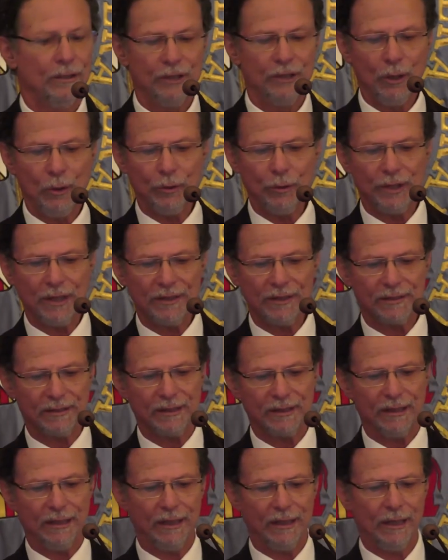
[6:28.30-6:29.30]
So
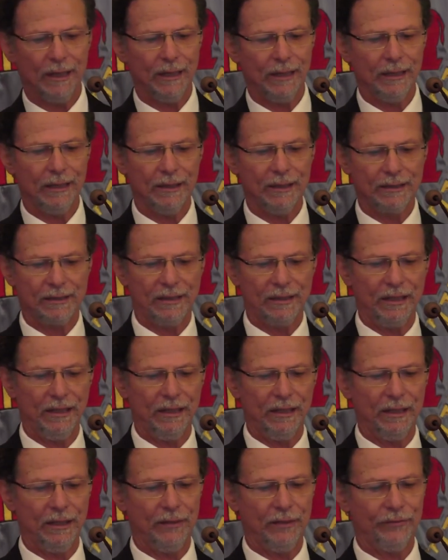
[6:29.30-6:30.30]
this is
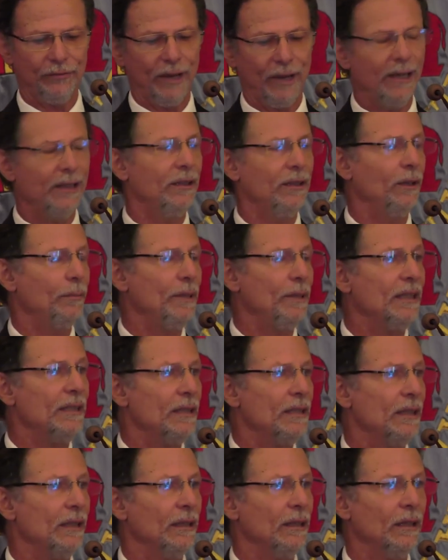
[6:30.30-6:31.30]
the final
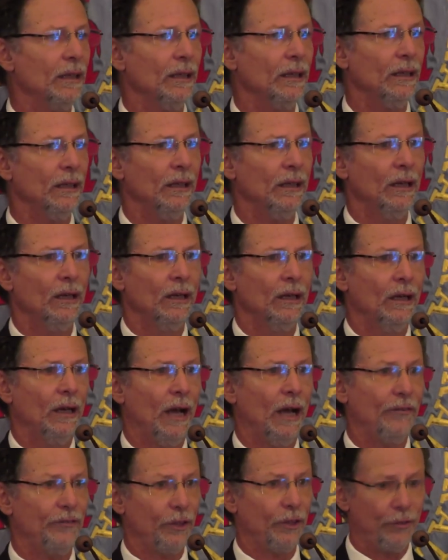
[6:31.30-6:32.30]
meeting
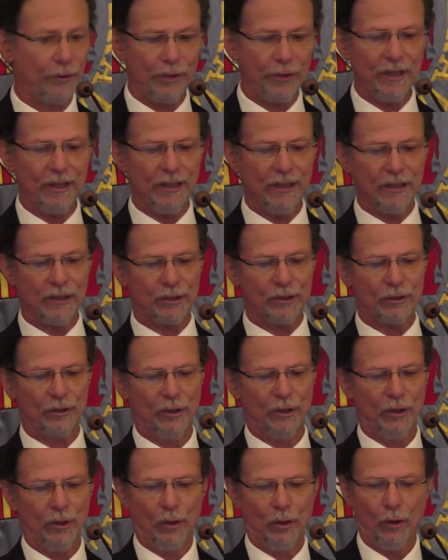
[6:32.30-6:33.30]
after 3
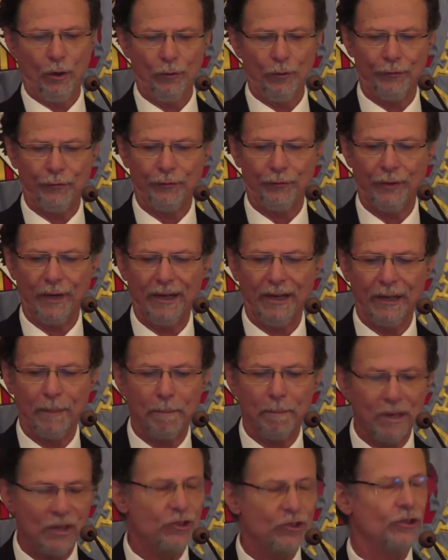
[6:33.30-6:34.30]
years of an
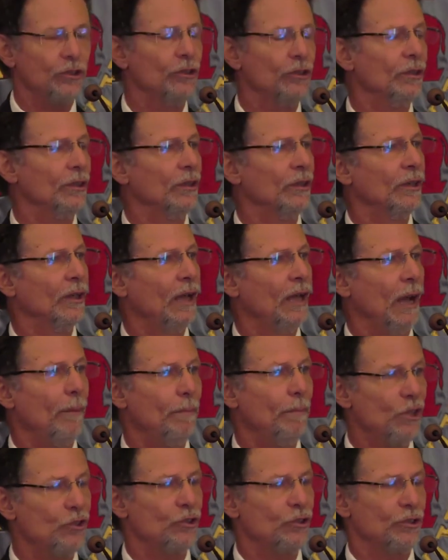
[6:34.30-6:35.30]

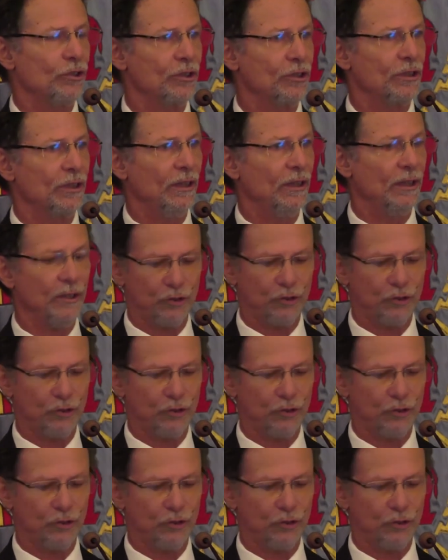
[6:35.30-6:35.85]
ambitious